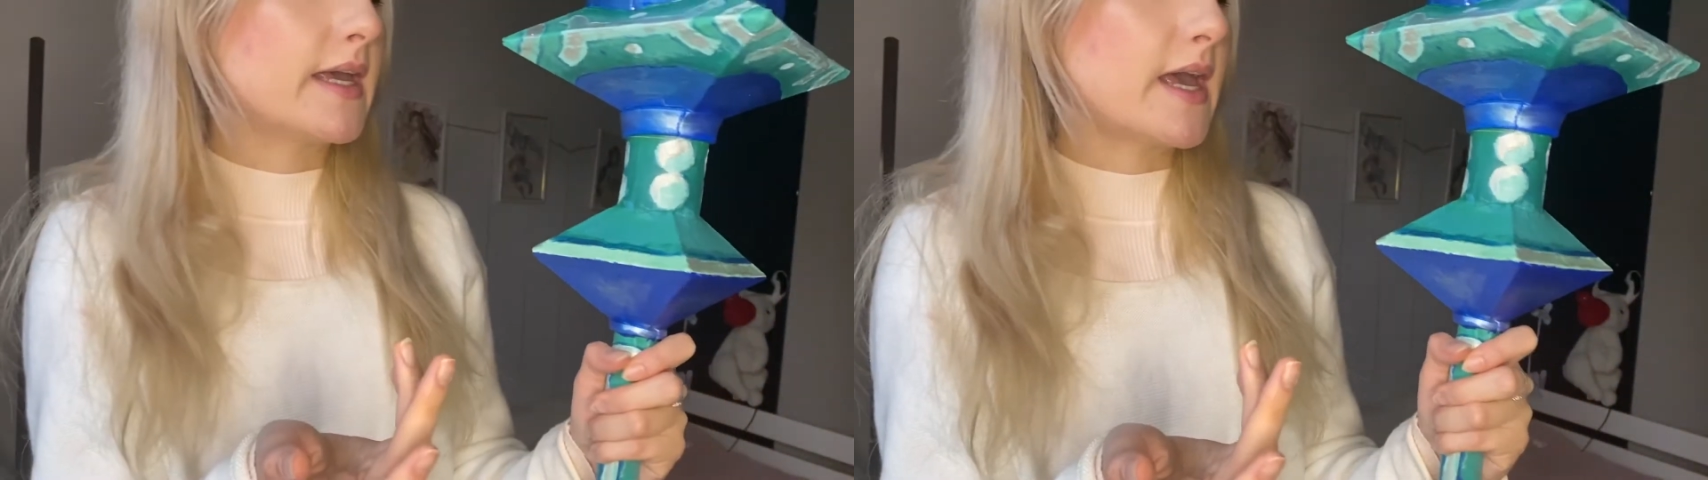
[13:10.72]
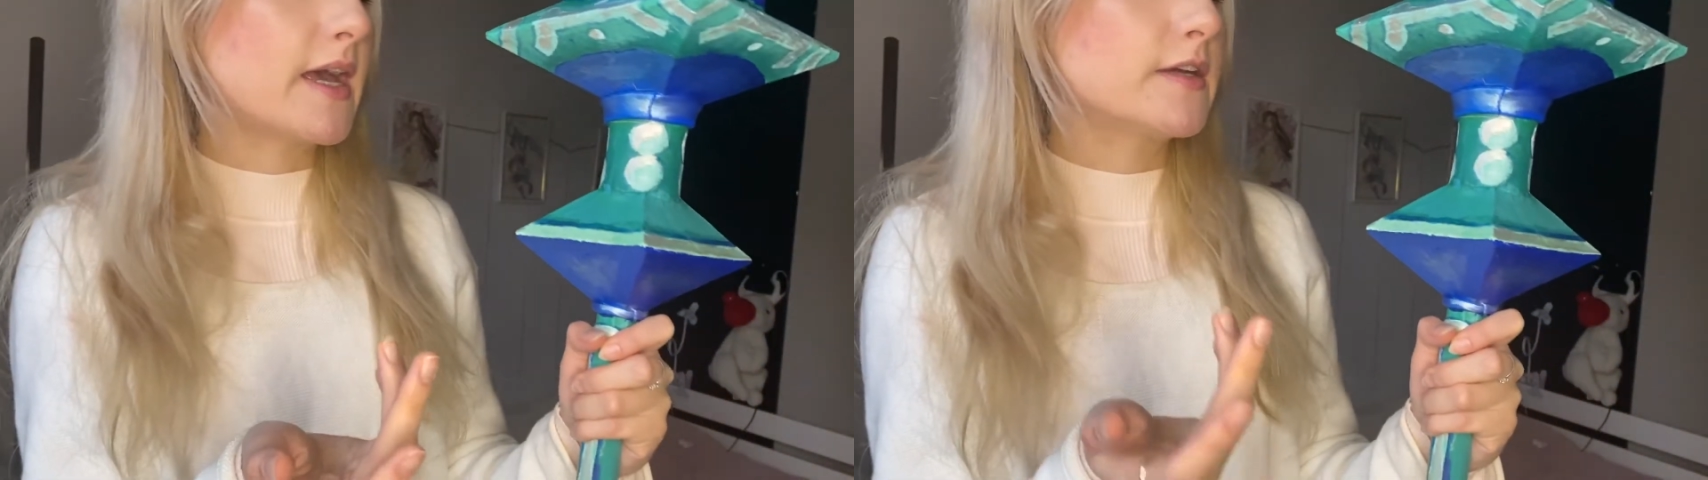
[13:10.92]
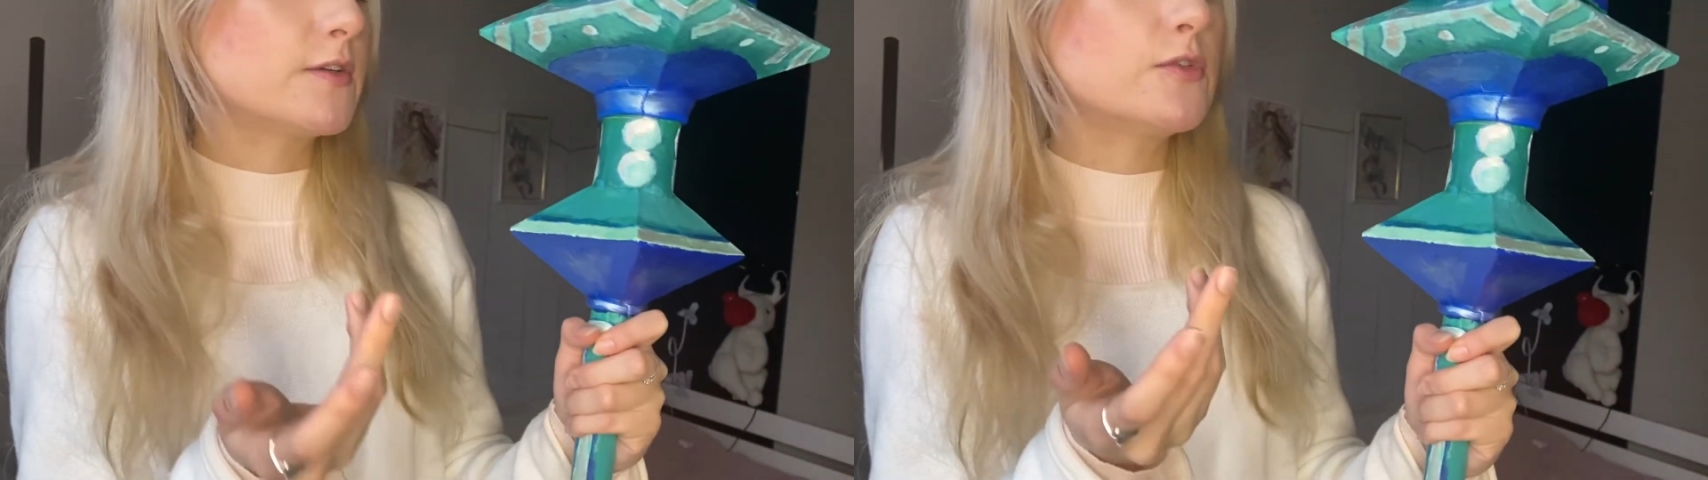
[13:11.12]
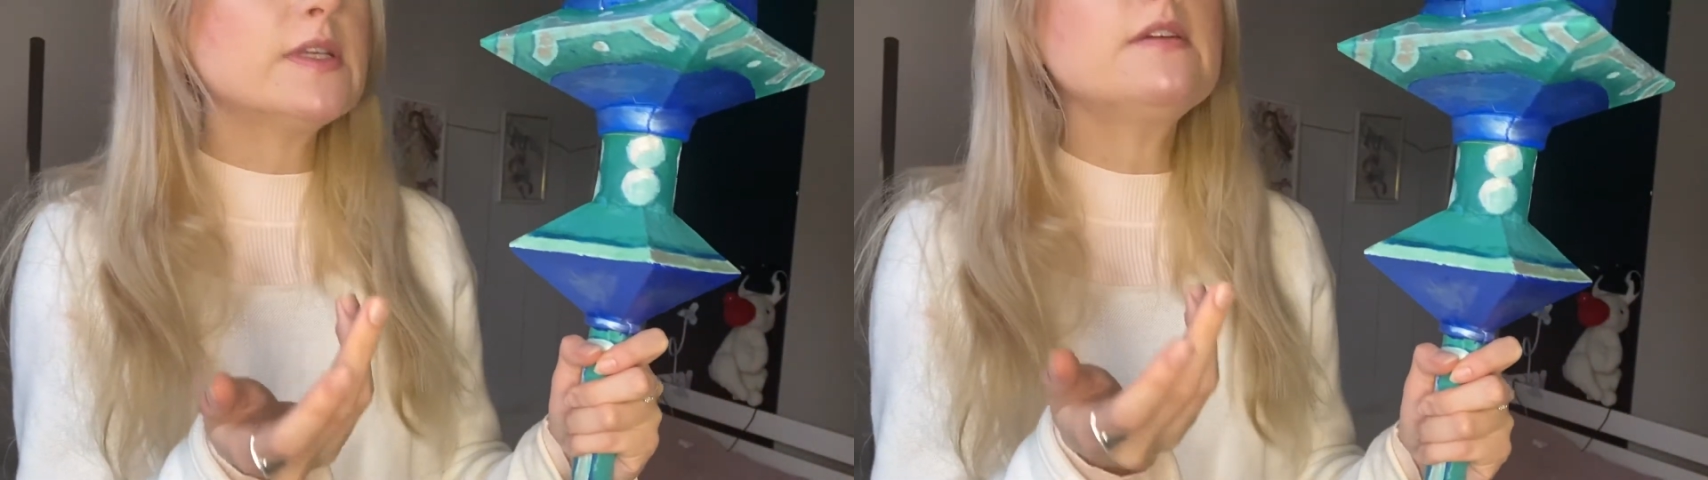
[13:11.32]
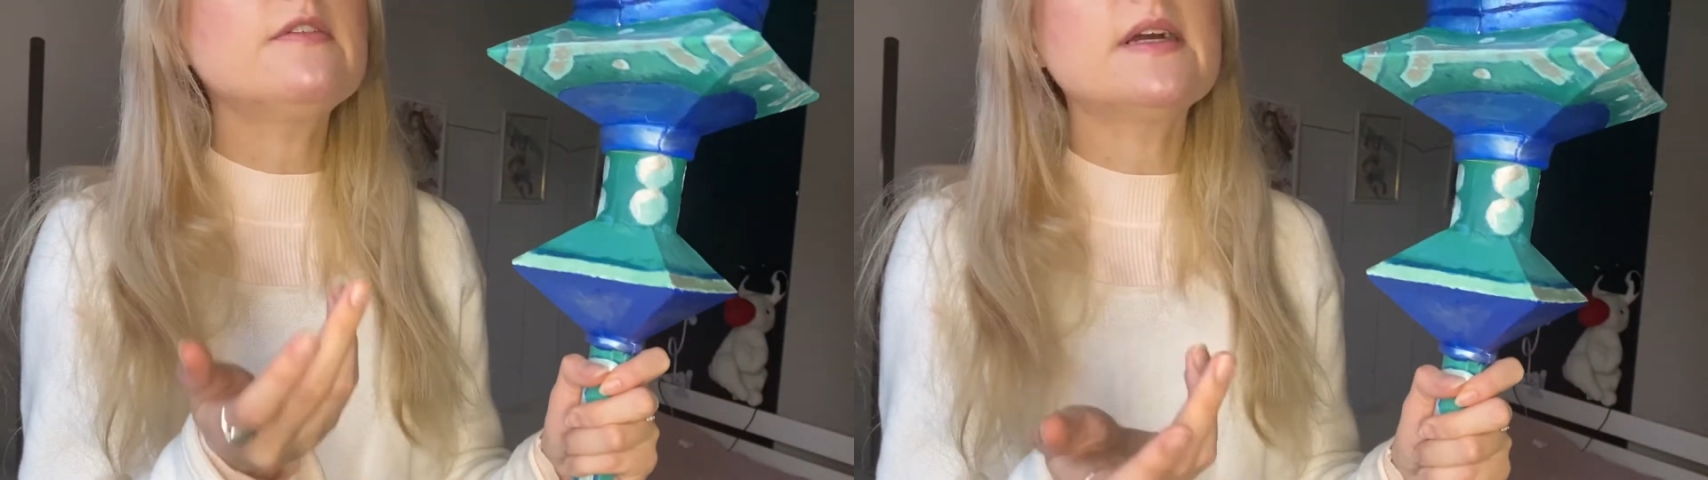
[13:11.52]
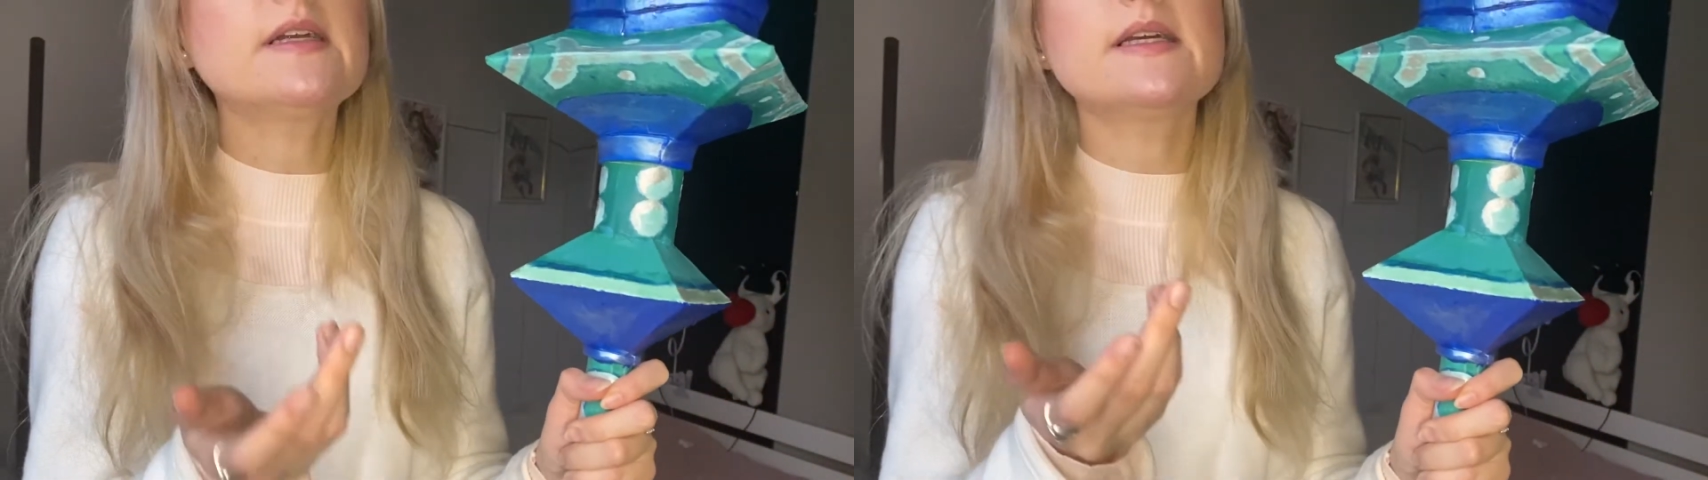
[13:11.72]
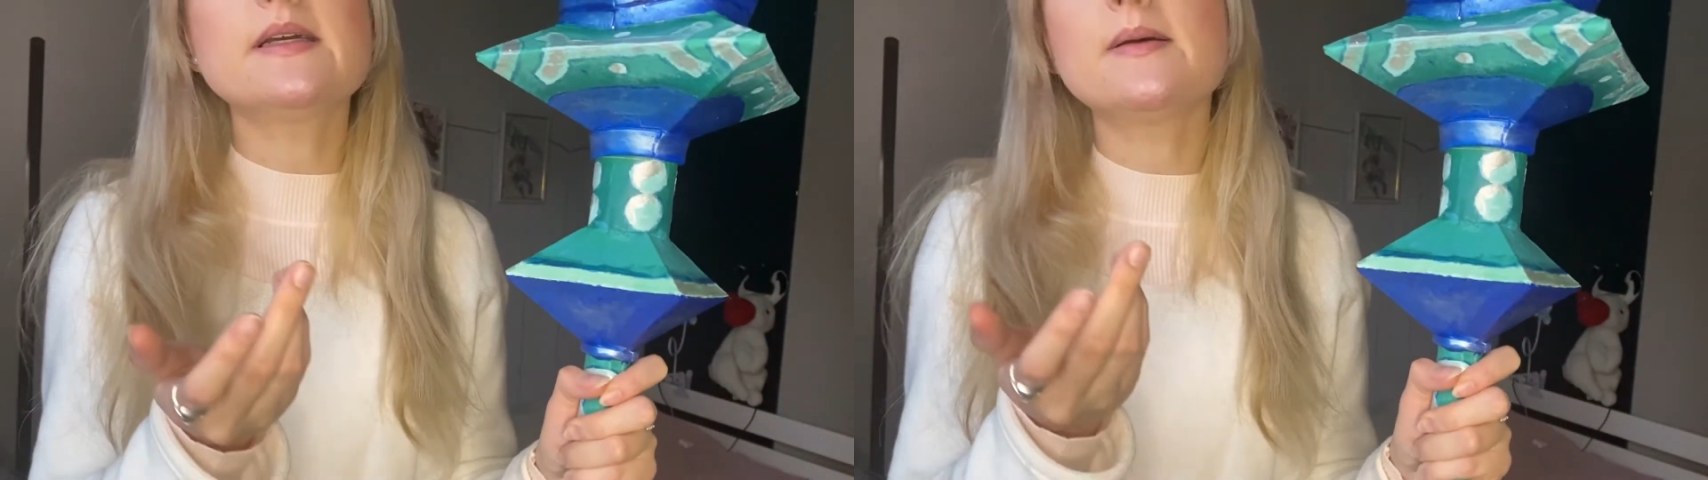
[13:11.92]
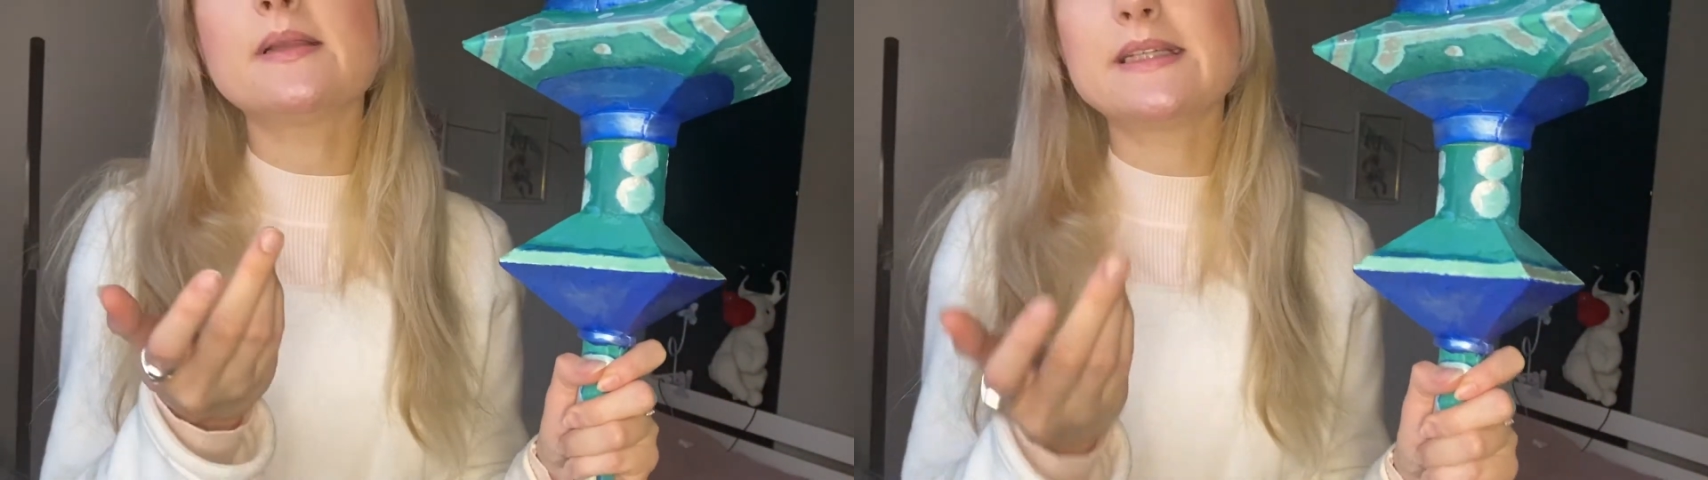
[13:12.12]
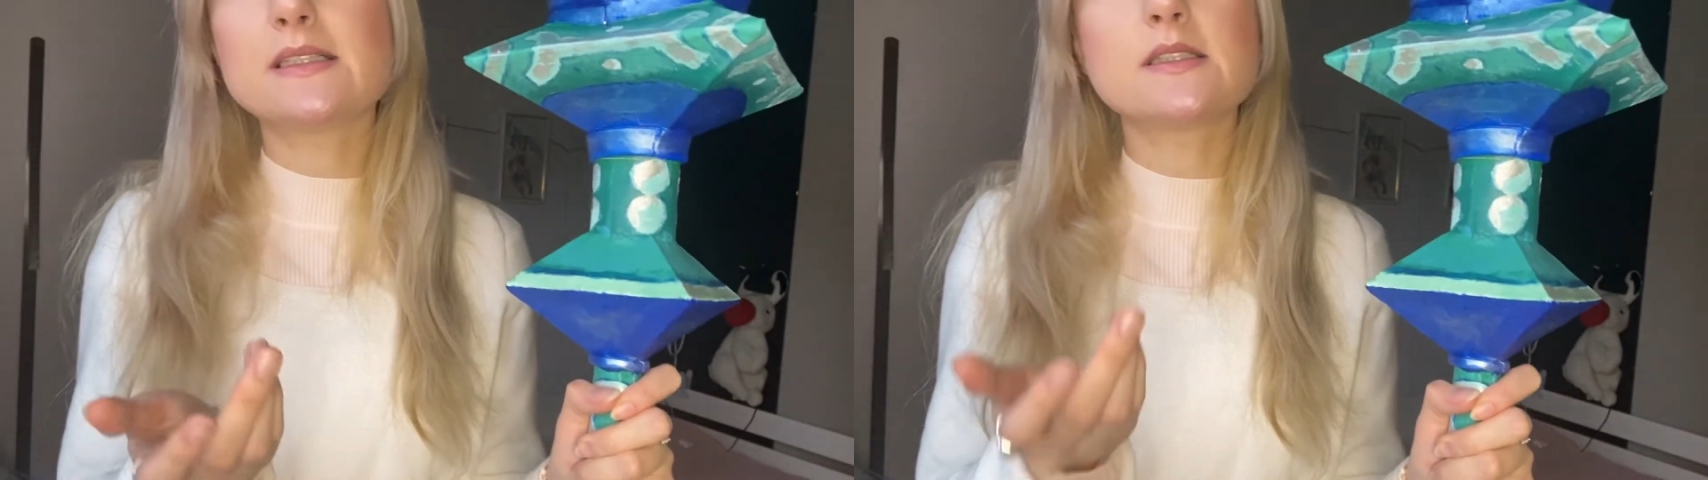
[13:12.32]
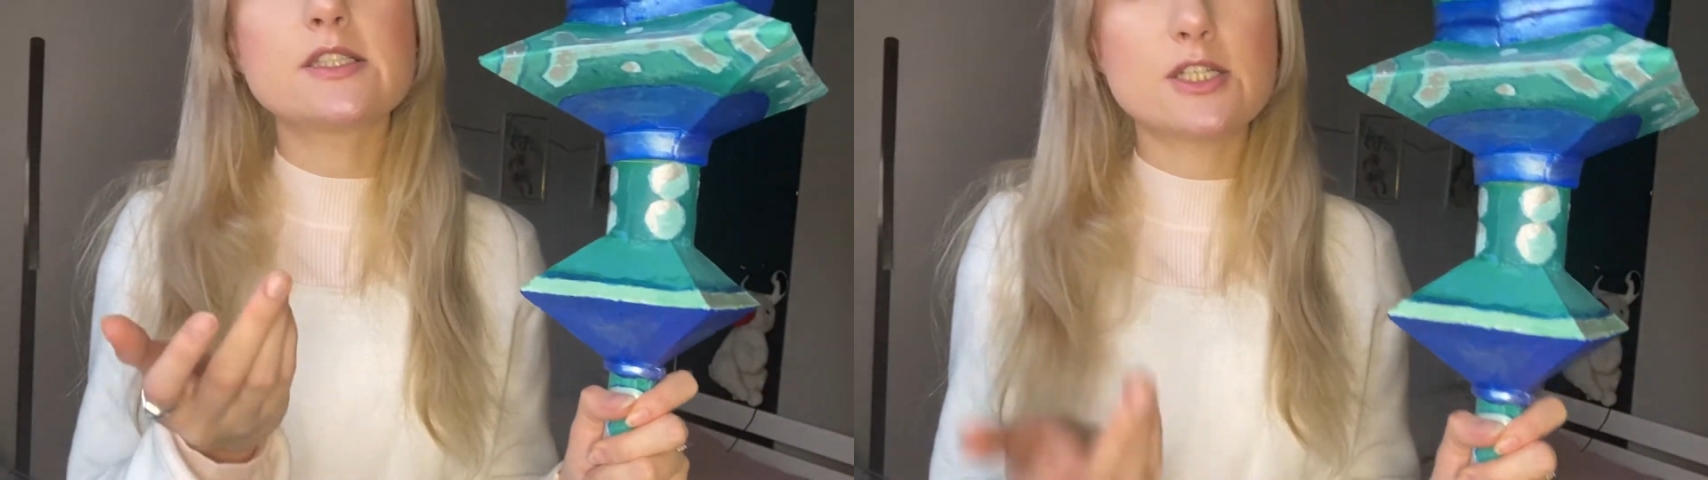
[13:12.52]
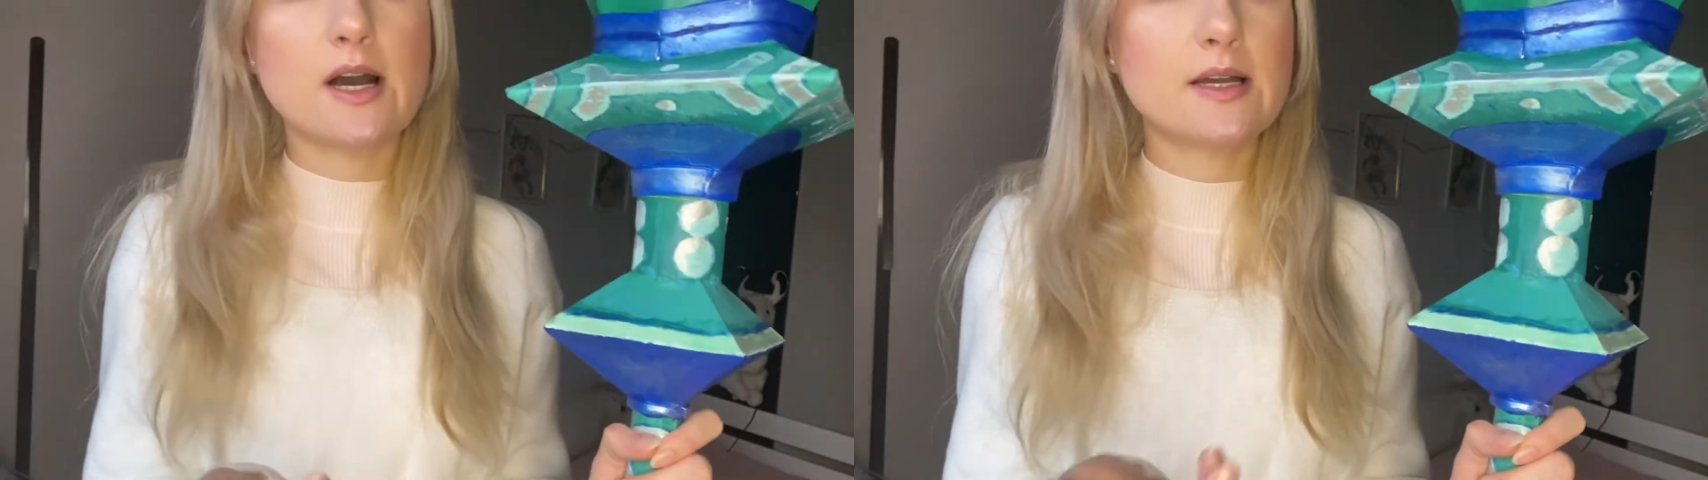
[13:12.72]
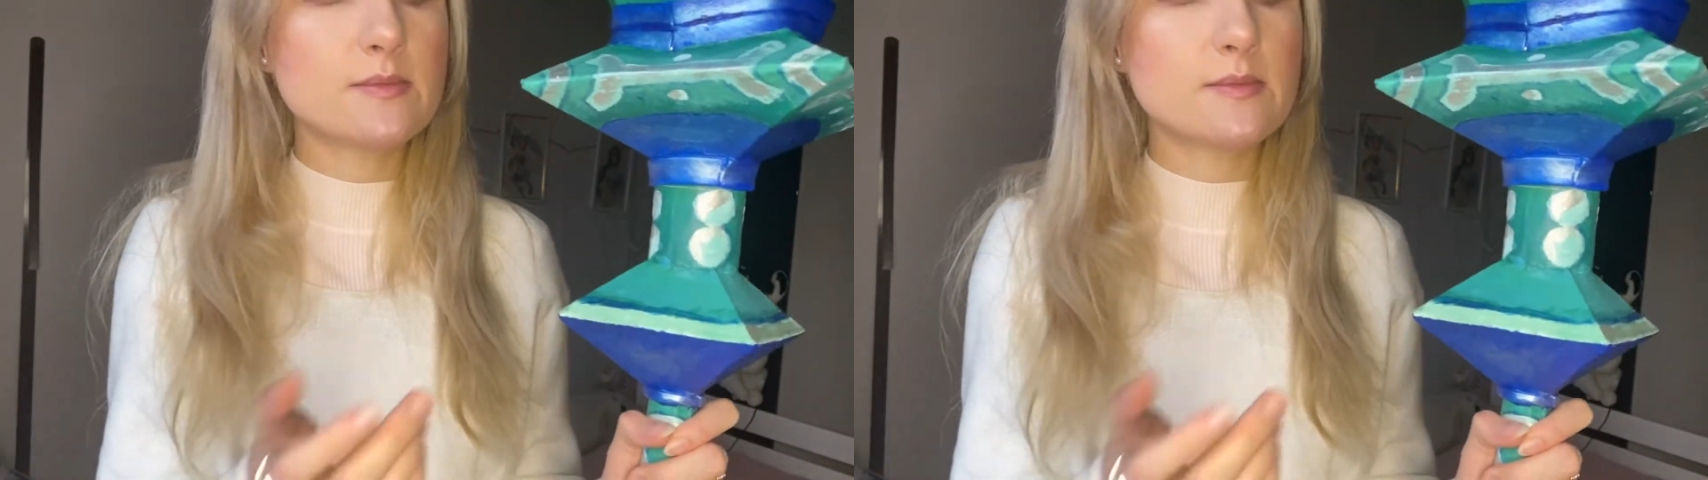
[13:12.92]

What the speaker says: had really very little time,